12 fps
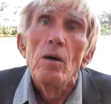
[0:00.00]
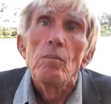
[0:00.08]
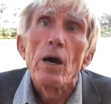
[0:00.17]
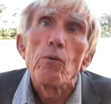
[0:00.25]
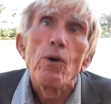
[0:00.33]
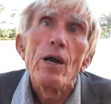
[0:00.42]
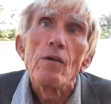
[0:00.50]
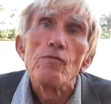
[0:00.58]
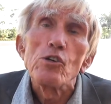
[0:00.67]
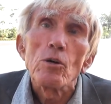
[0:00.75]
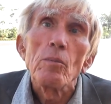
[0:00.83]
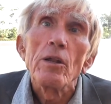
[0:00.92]
by way of
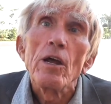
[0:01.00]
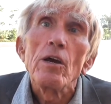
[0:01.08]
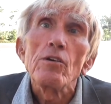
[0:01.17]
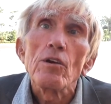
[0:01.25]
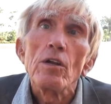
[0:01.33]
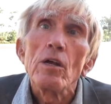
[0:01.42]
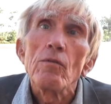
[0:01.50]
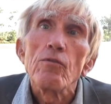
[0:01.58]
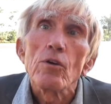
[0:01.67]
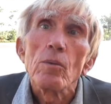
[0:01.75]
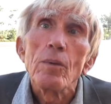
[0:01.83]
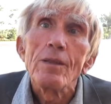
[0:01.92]
germination and
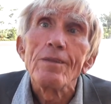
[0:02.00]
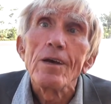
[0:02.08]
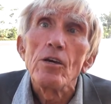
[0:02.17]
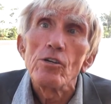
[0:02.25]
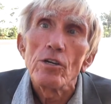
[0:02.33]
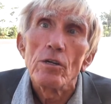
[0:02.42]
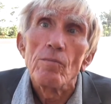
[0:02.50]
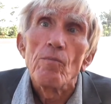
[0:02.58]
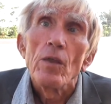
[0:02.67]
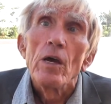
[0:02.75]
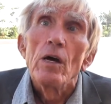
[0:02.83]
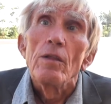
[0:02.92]
fermentation.
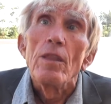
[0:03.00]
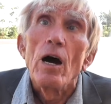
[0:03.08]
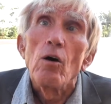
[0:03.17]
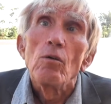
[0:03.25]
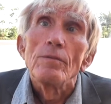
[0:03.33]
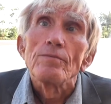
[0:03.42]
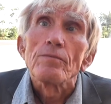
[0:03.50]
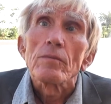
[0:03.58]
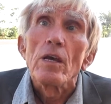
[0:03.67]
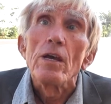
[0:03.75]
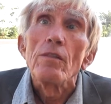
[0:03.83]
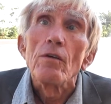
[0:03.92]
Now,
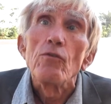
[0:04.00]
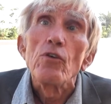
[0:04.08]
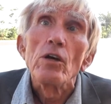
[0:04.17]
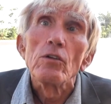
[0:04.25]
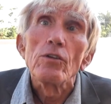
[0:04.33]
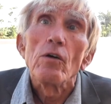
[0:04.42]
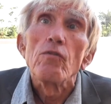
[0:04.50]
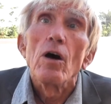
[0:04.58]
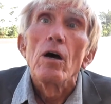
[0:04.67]
in the field of